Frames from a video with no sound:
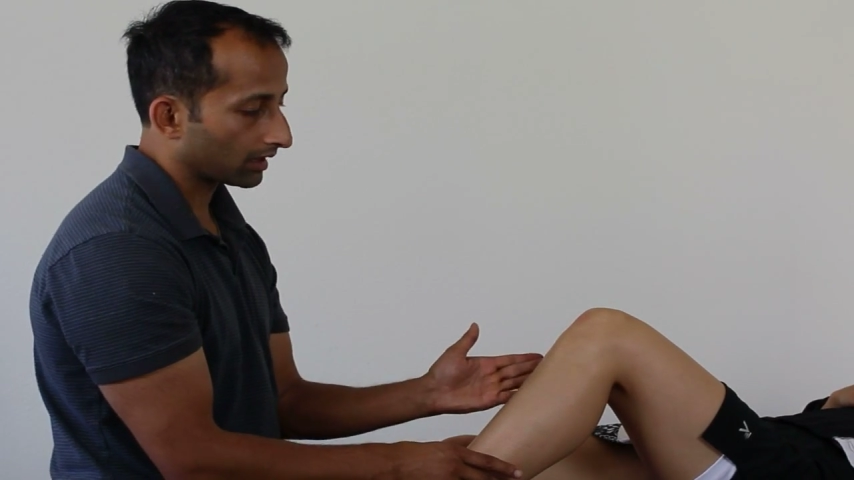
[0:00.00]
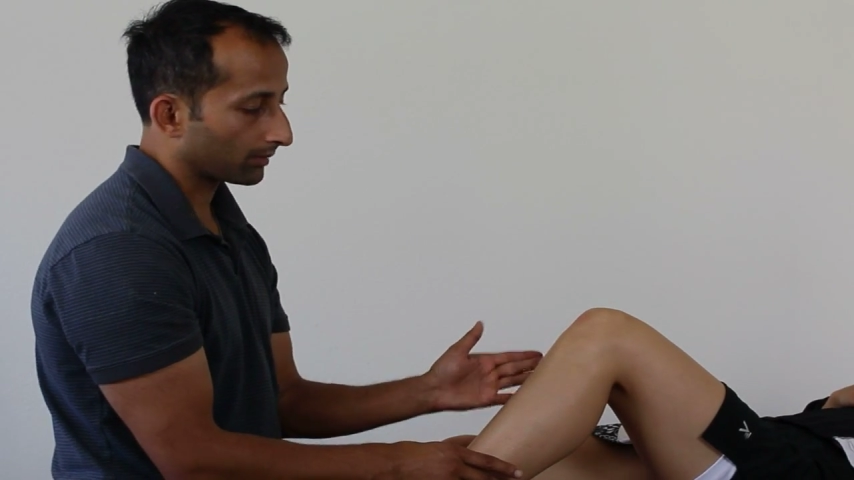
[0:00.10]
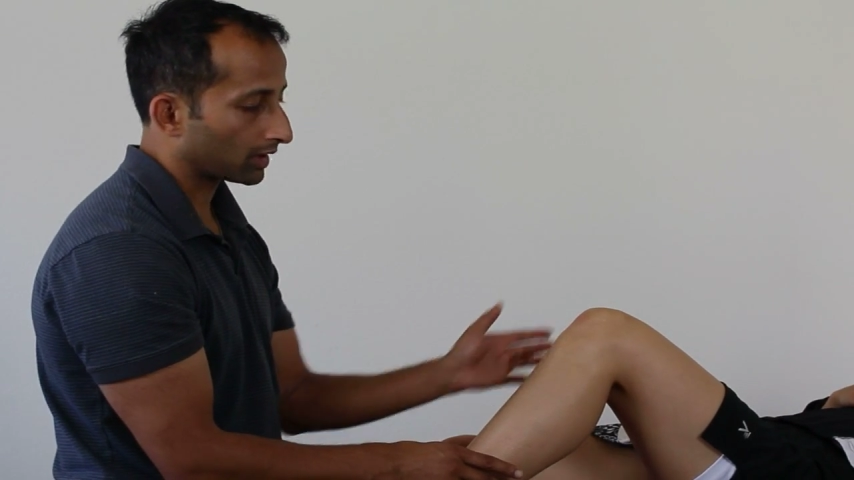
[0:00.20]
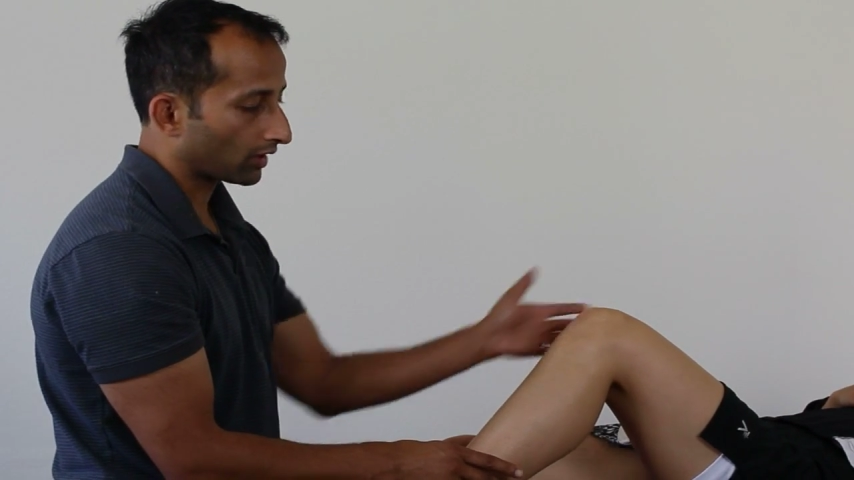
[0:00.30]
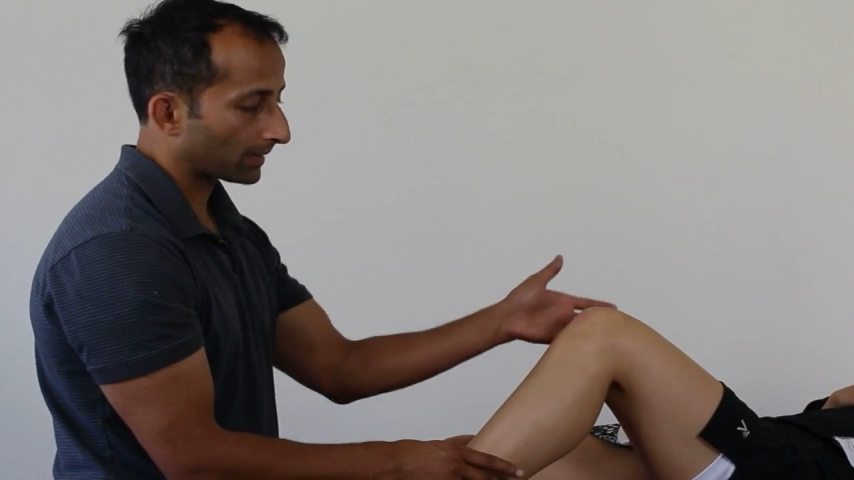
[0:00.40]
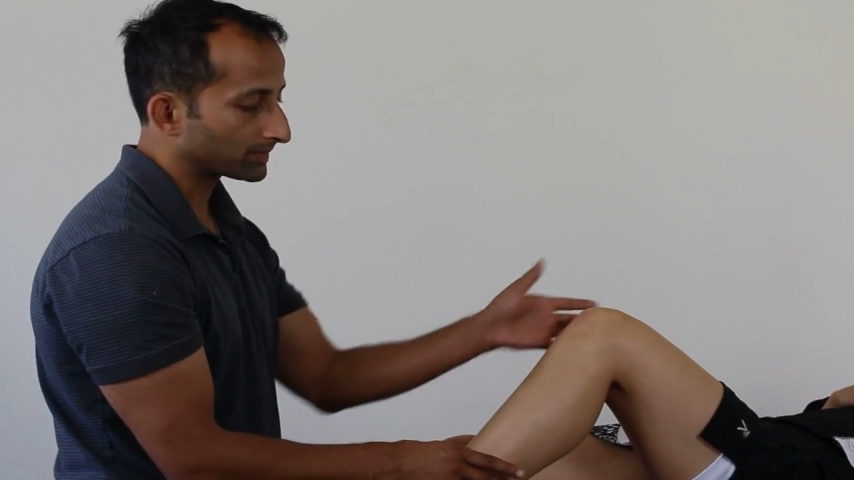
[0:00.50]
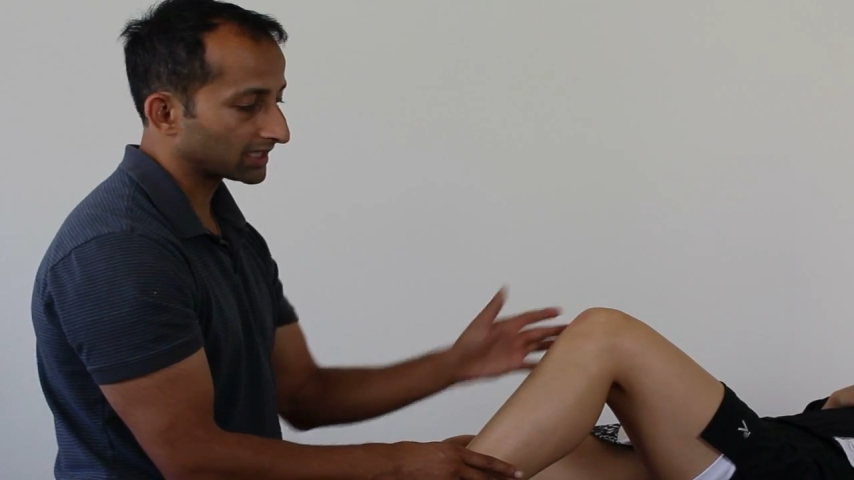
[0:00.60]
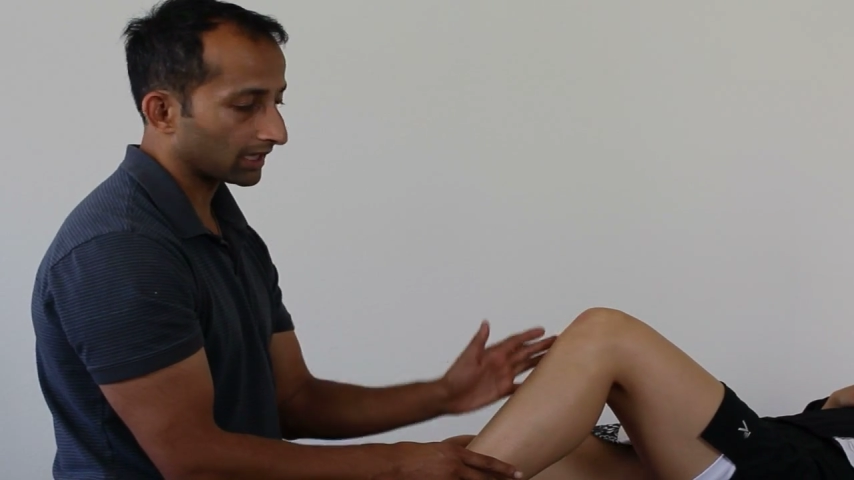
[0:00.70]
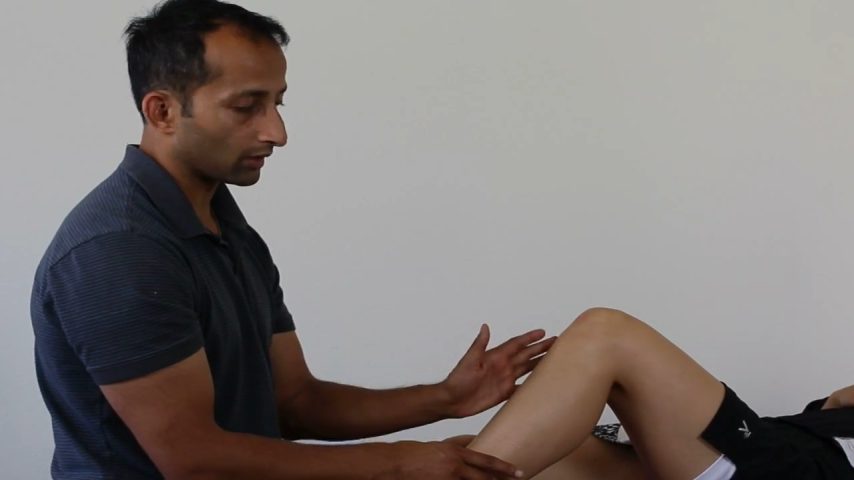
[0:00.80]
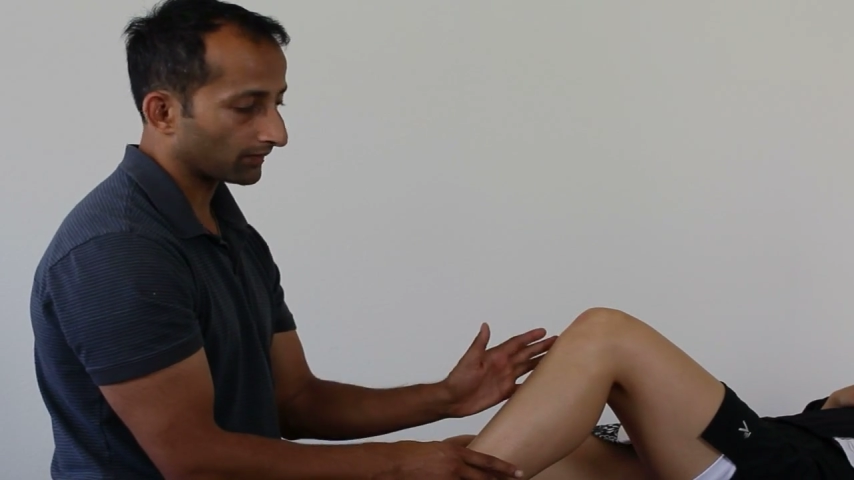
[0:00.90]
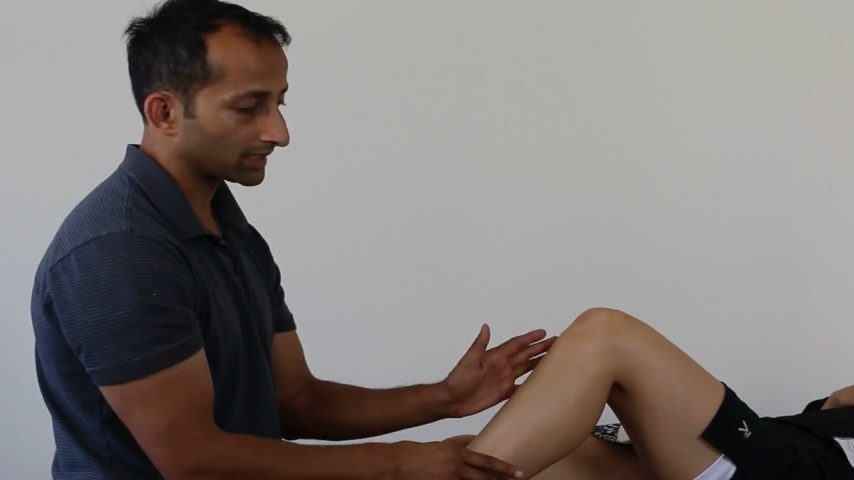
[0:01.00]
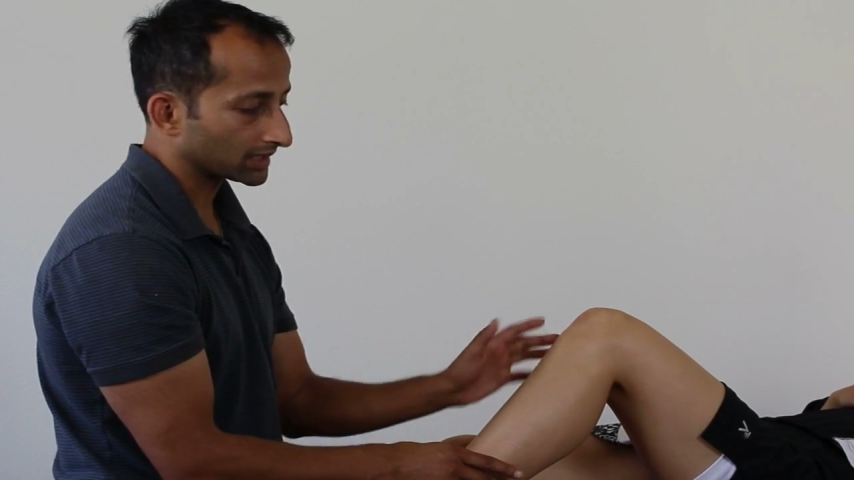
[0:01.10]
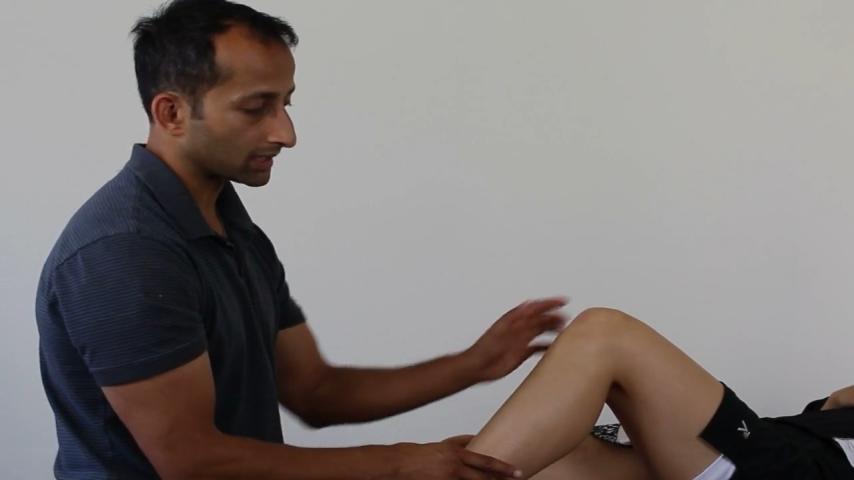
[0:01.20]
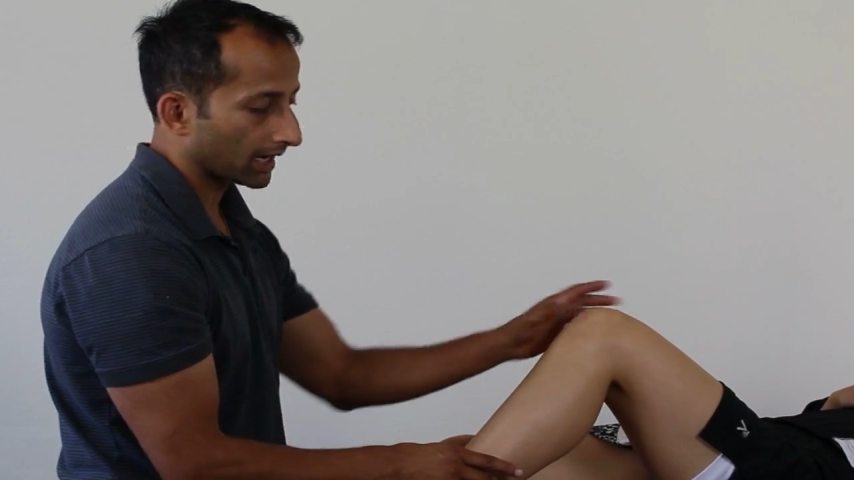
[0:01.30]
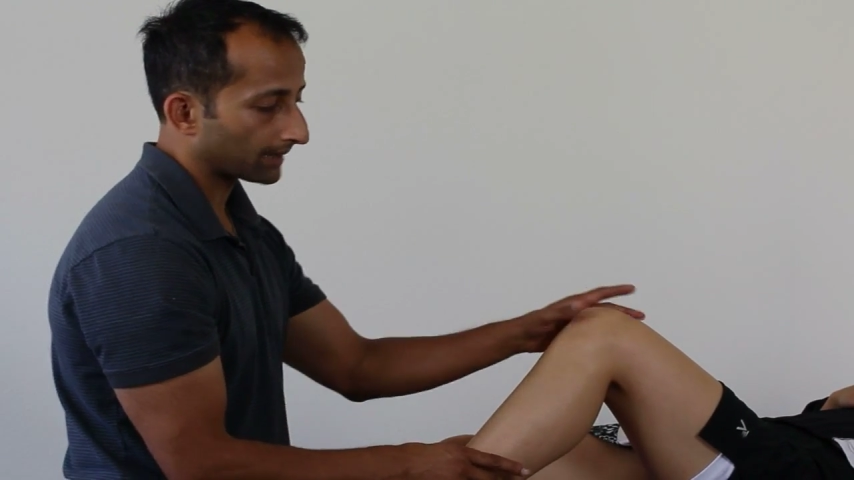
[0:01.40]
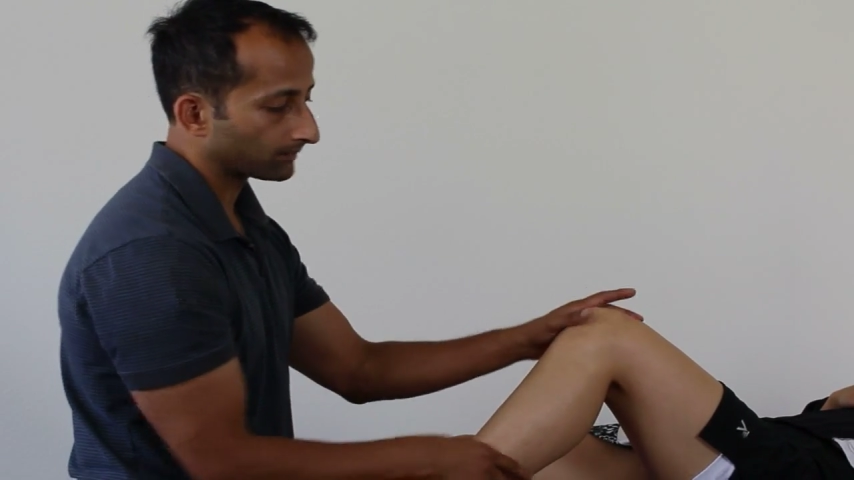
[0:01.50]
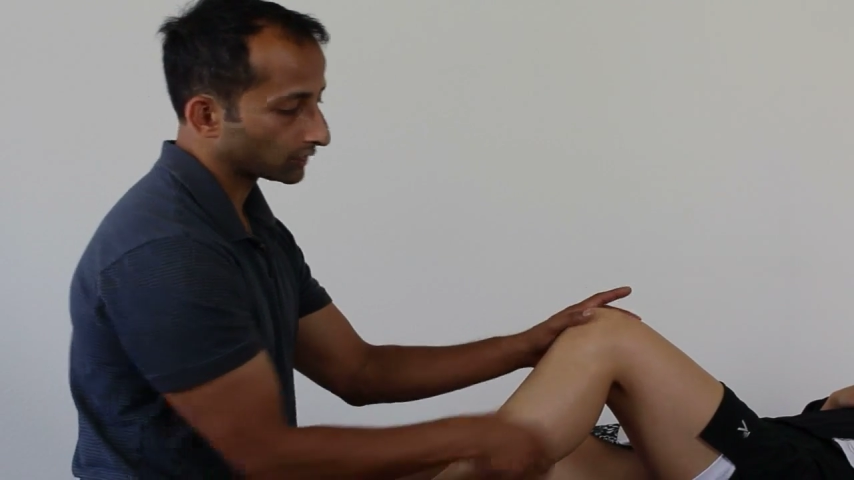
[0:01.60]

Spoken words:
ligament or MCL on this side.